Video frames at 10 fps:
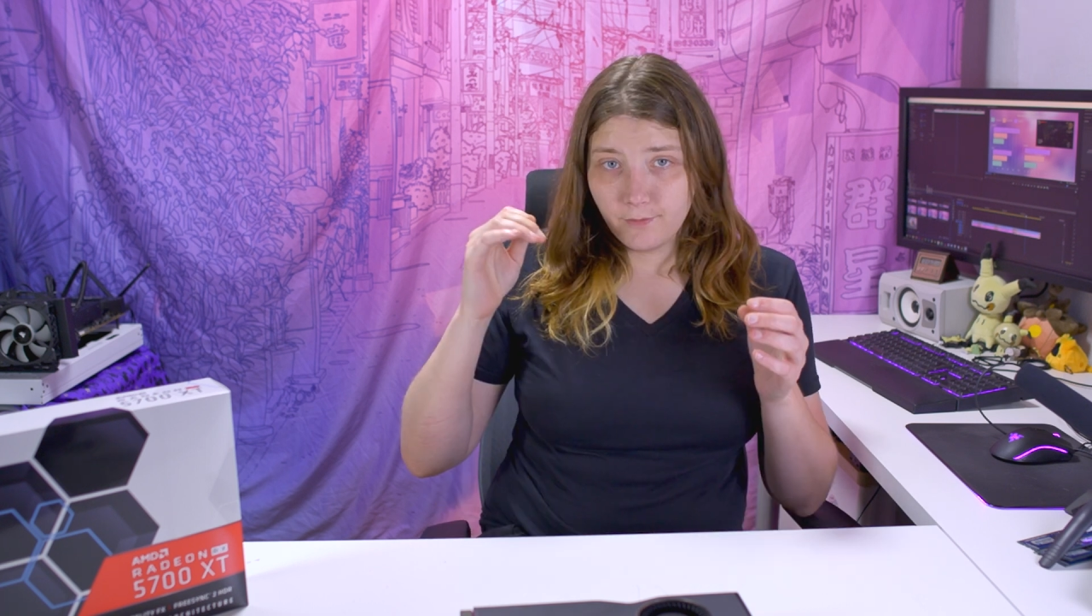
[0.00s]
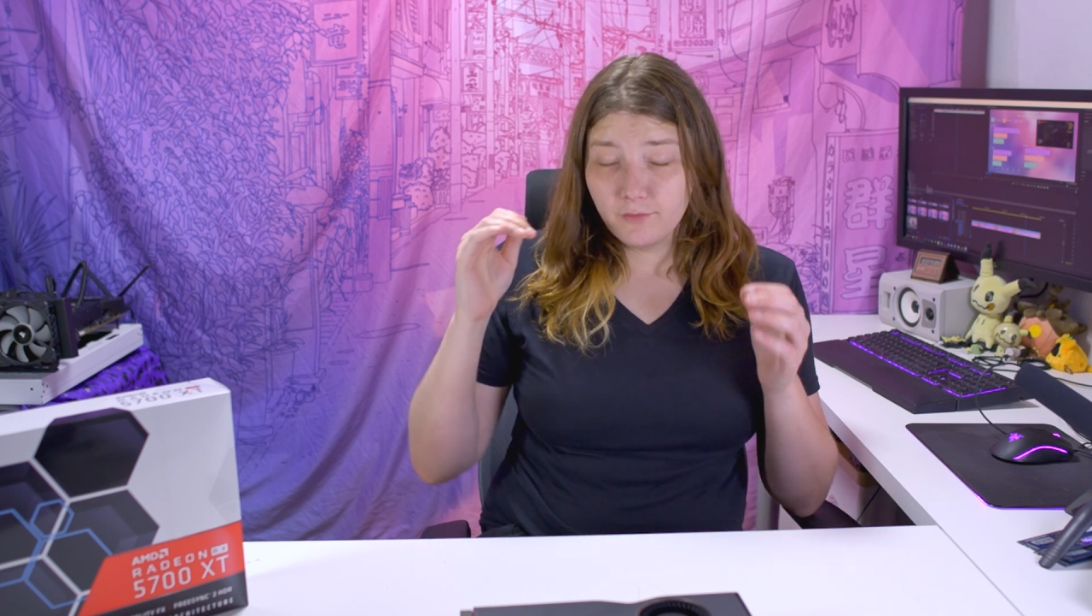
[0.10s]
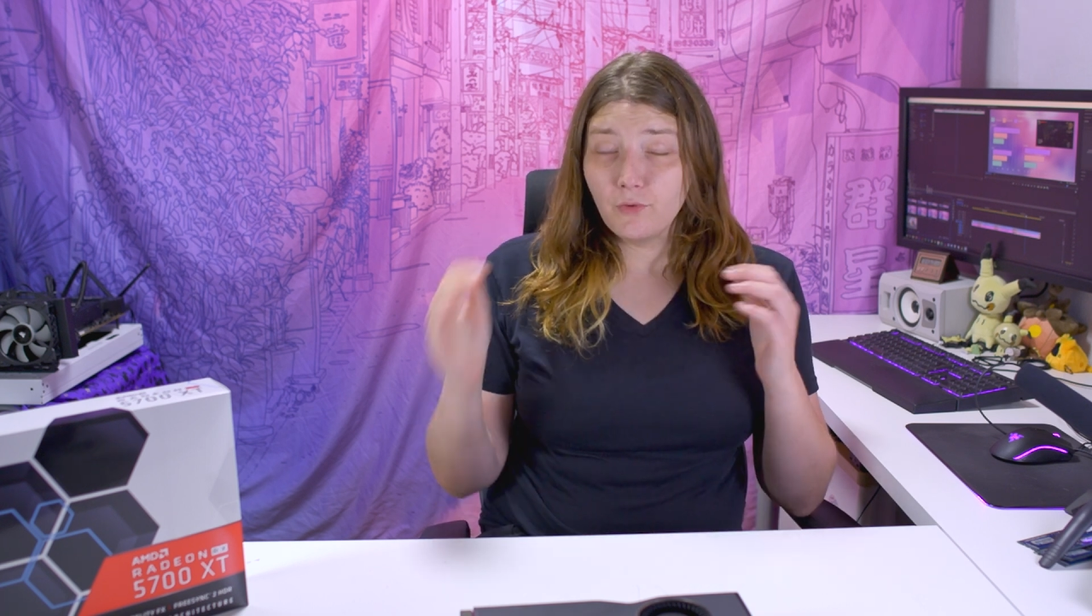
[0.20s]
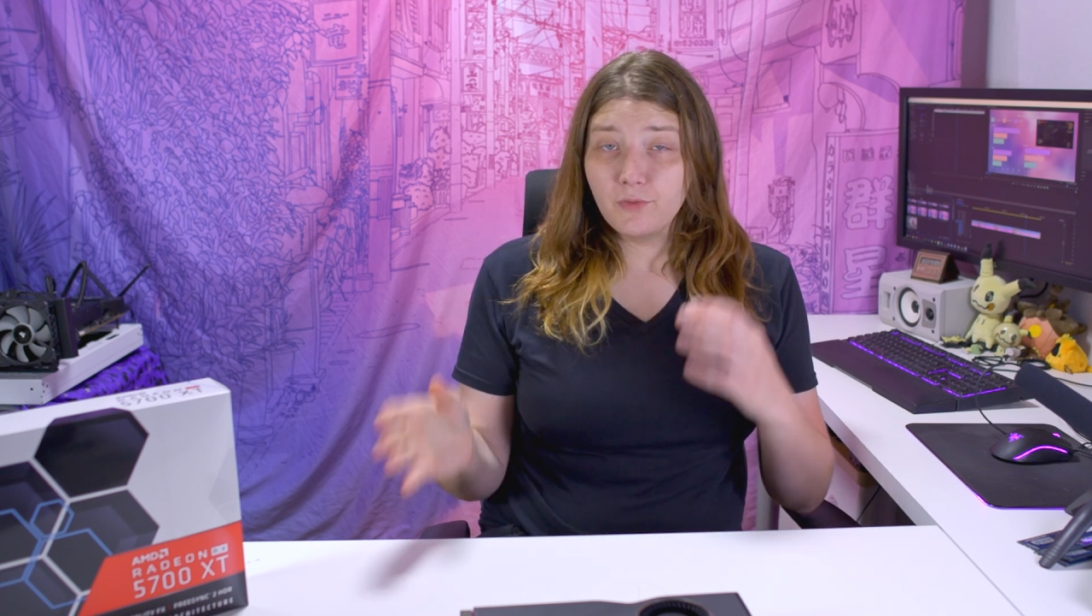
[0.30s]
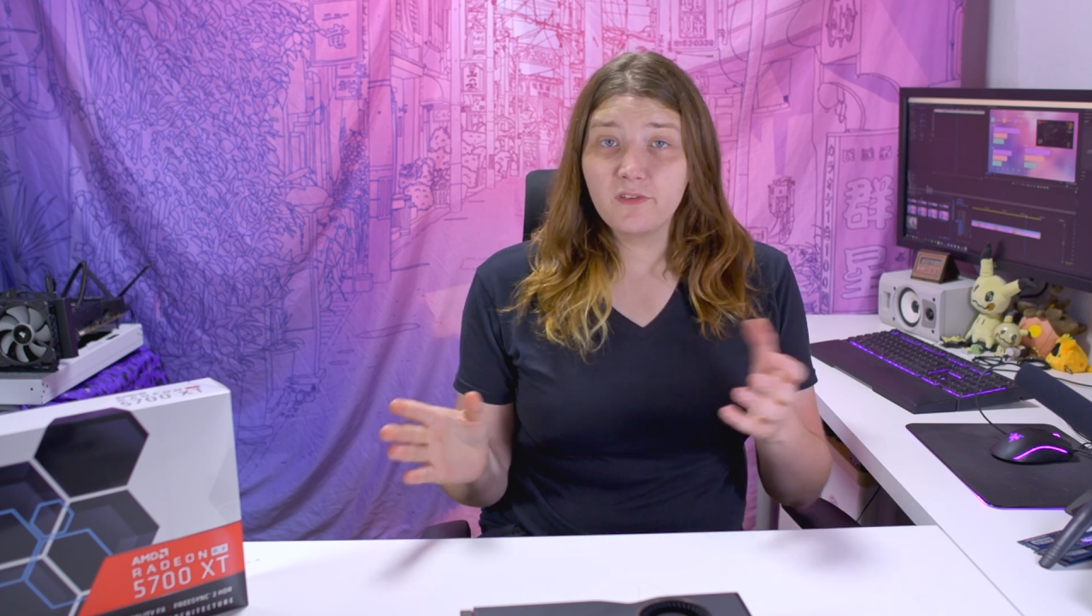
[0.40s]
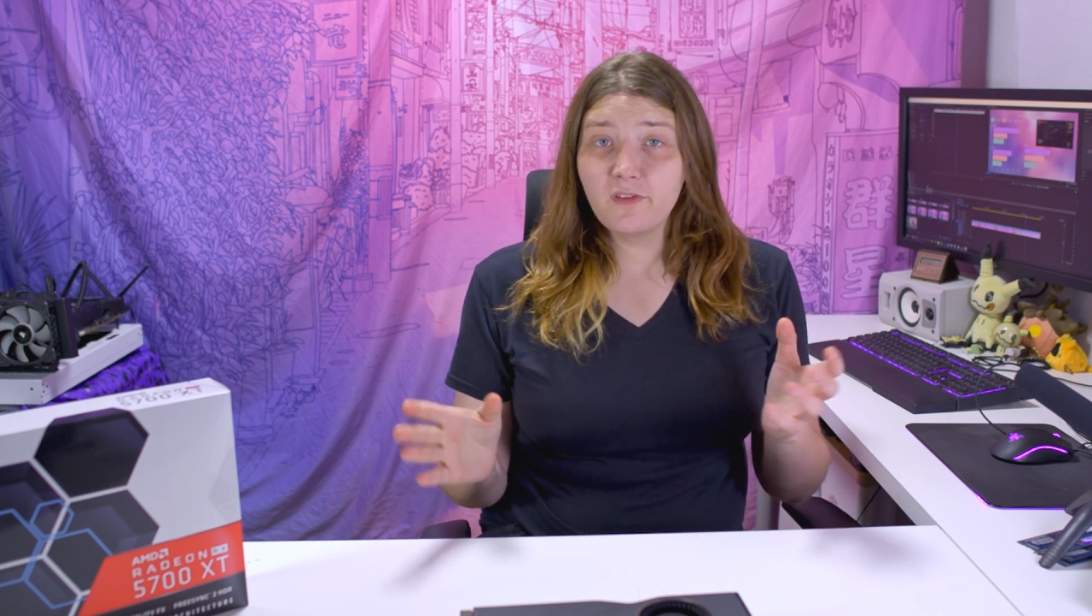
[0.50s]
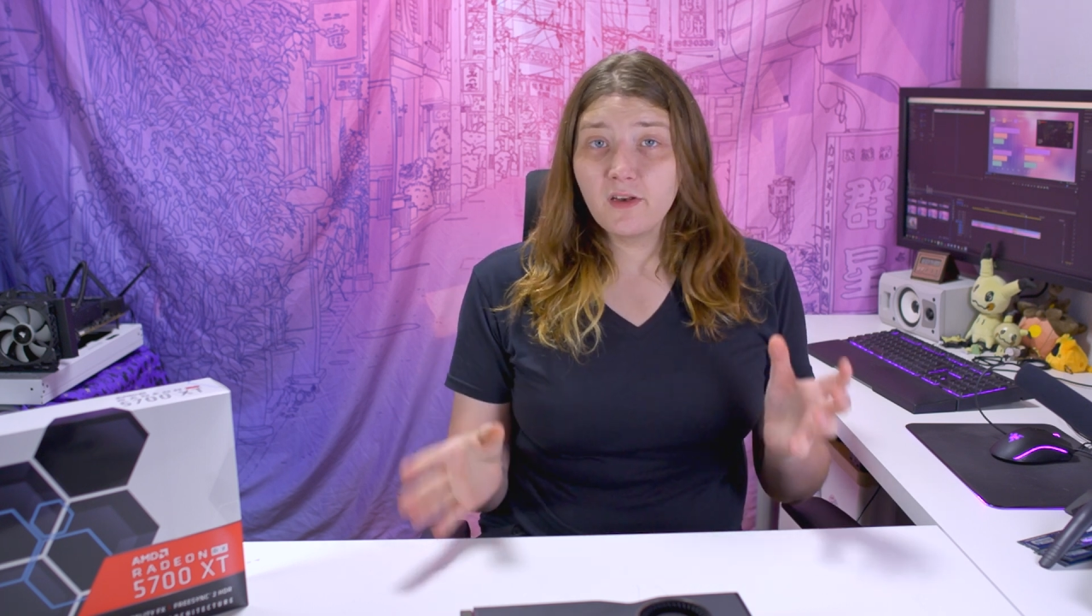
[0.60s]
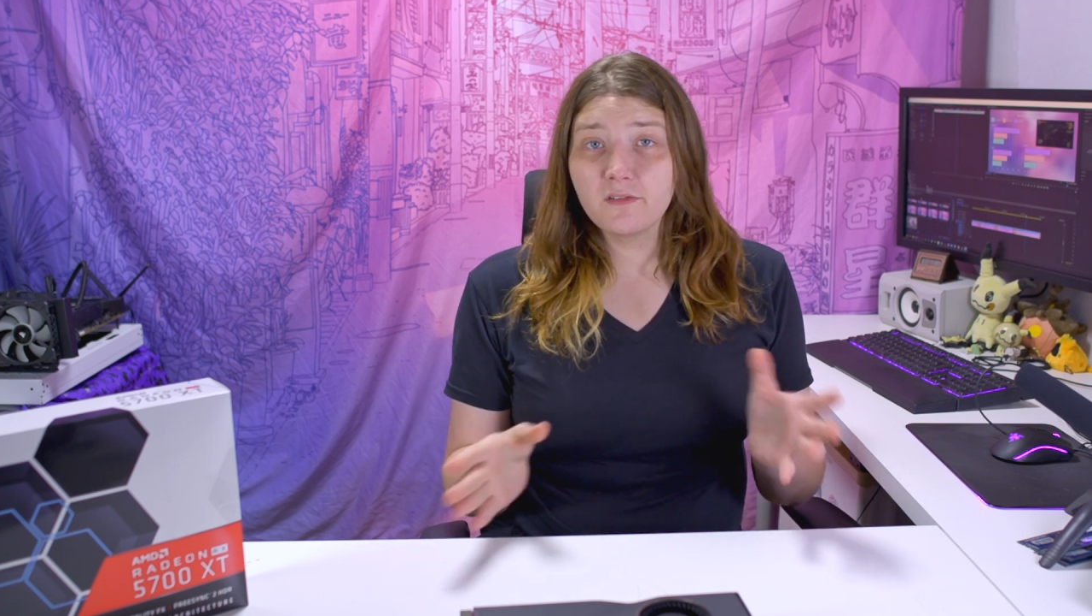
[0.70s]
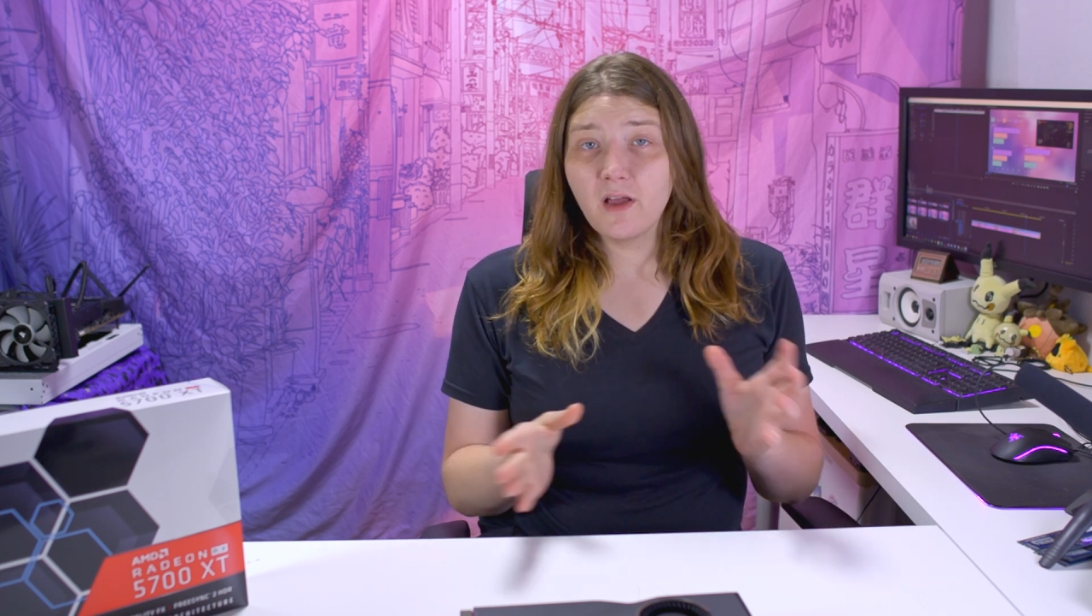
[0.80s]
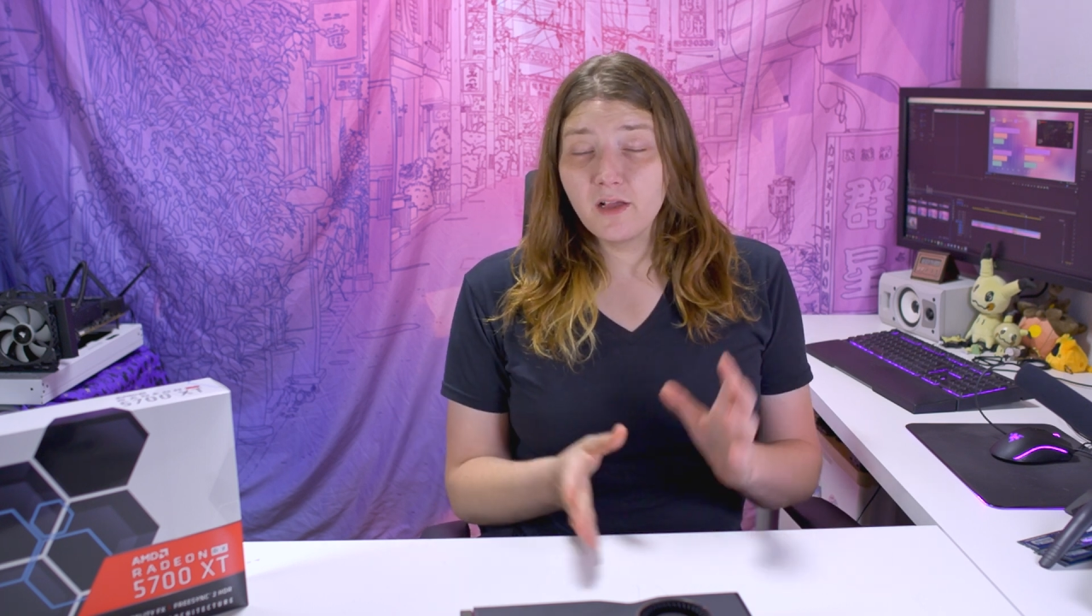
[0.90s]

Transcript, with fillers: So the settings